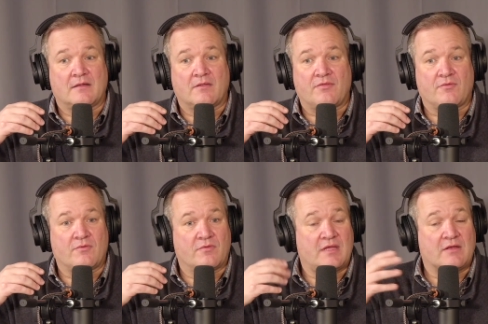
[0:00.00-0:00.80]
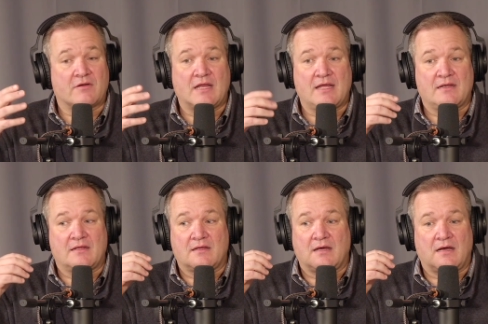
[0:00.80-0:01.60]
through the internet
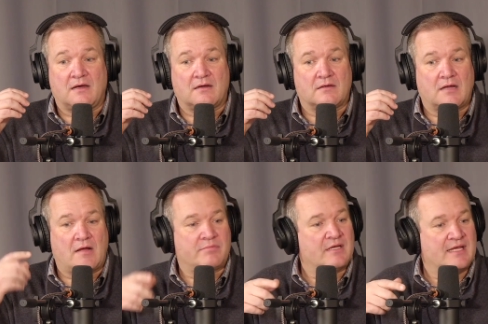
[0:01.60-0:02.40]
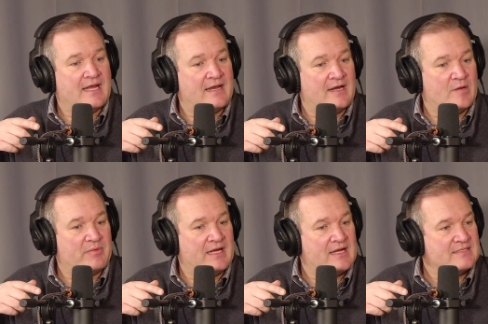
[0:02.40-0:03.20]
uh, i'm going to get on an
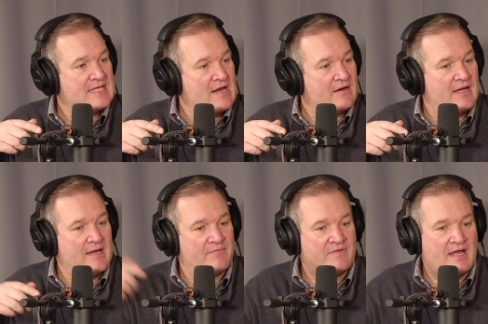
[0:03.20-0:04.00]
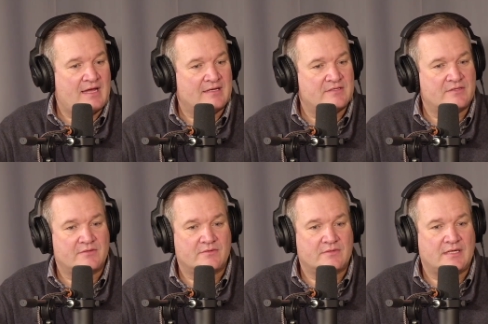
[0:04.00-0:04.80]
airplane on saturday i'm flying
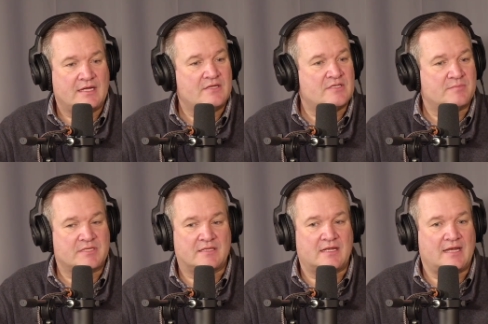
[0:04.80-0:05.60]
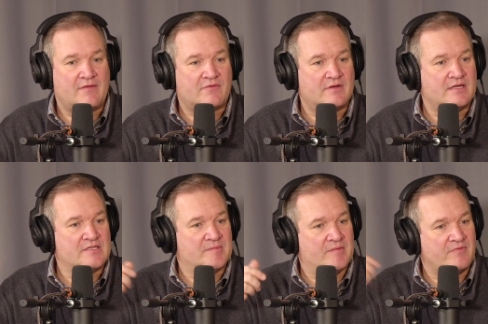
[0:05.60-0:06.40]
to egypt and then after
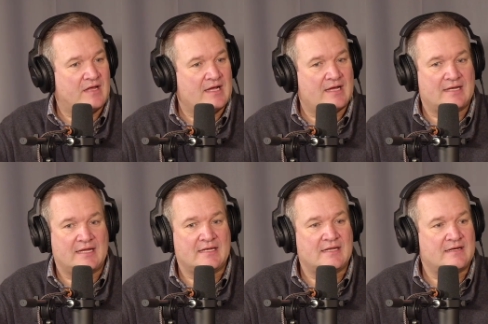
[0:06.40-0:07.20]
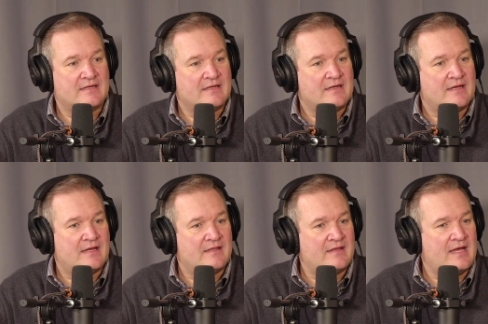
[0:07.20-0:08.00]
egypt i'm flying on to india
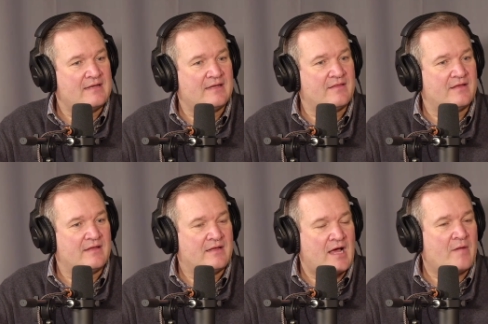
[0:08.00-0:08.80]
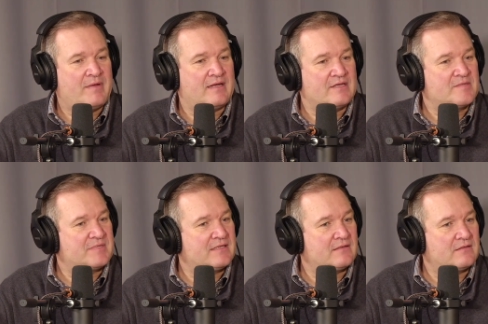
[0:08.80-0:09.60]
and the idea that i'll be in
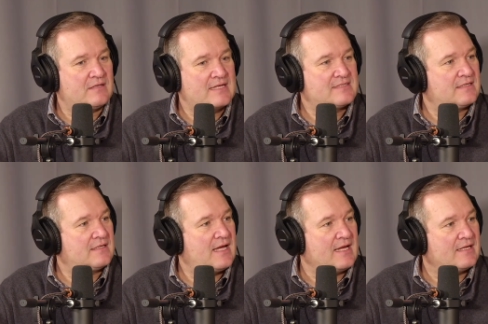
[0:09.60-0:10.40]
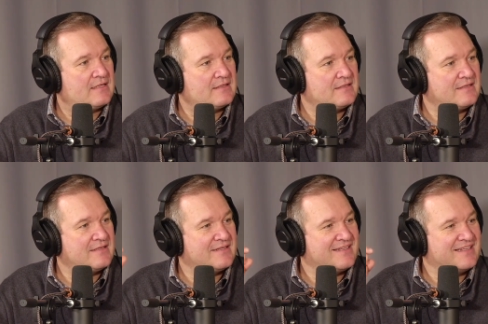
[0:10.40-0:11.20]
egypt in less than a day
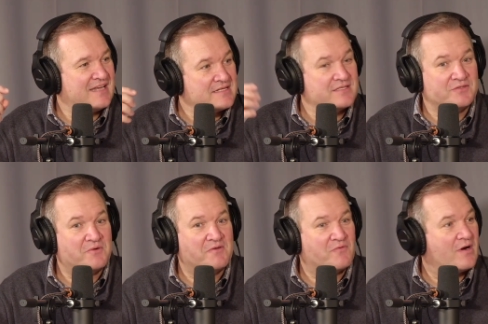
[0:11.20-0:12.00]
less mm-hmm. than 24